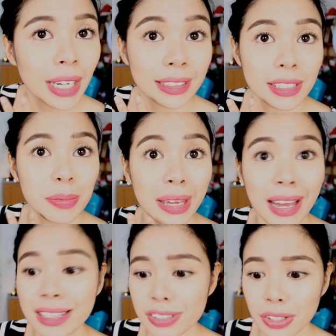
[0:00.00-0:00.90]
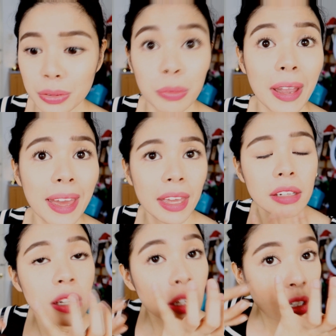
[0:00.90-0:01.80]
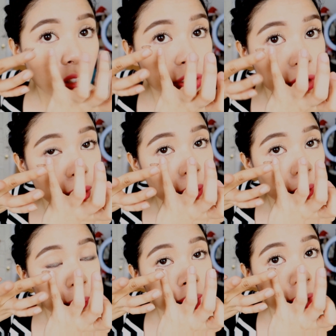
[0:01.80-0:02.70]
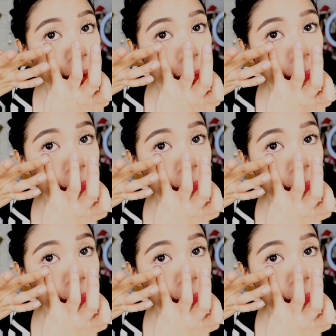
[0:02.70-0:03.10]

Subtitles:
At least my eyes aren't red. So, okay.